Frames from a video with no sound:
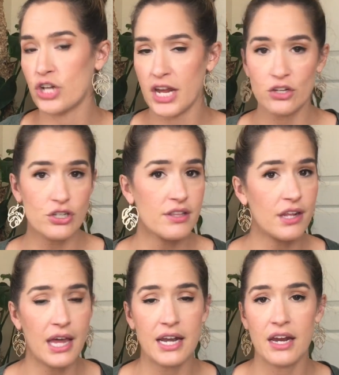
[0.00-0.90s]
changing
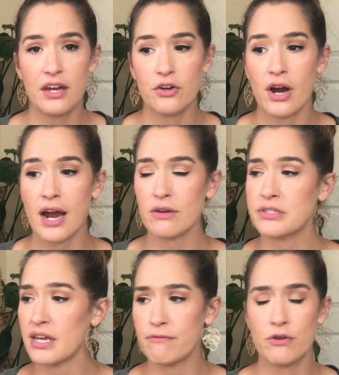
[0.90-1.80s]
the lighting in your
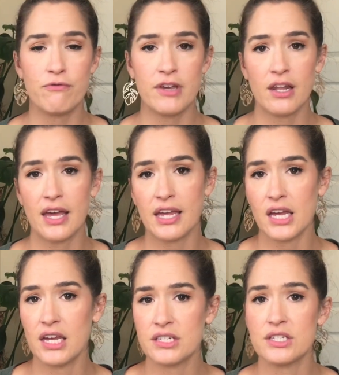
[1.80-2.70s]
house if you feel
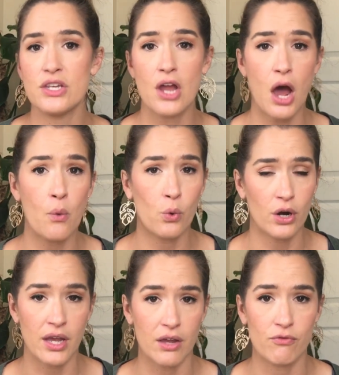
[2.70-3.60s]
like it's not
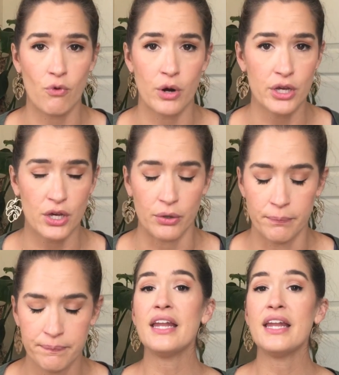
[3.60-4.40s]
working for you.